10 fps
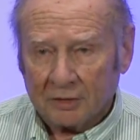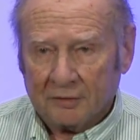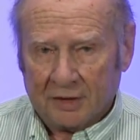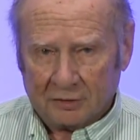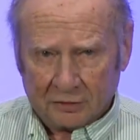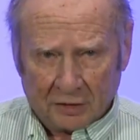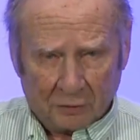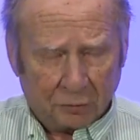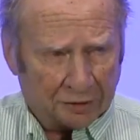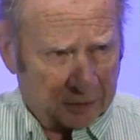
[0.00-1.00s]
that instead
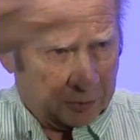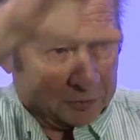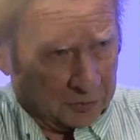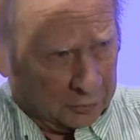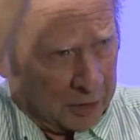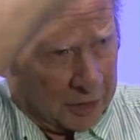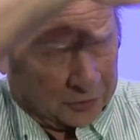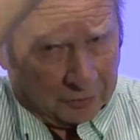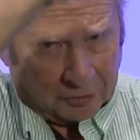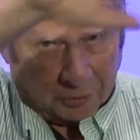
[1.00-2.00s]
of playing with those blocks
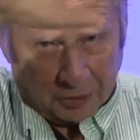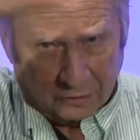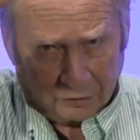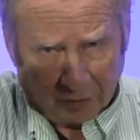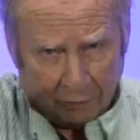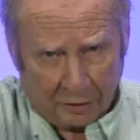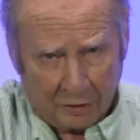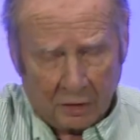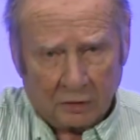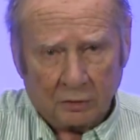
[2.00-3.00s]
on the screen or something,
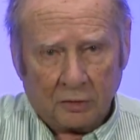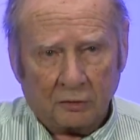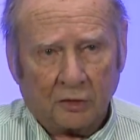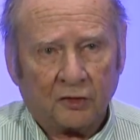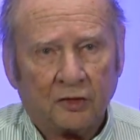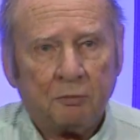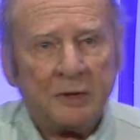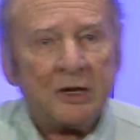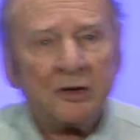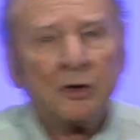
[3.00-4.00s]
you can just
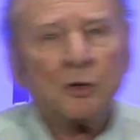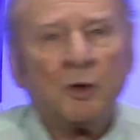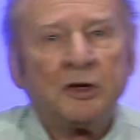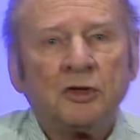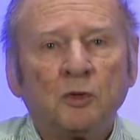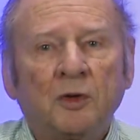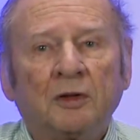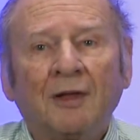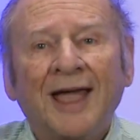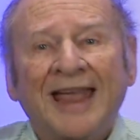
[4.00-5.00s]
speak what you would
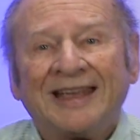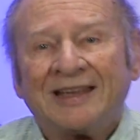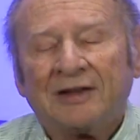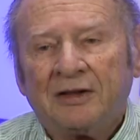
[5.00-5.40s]
like,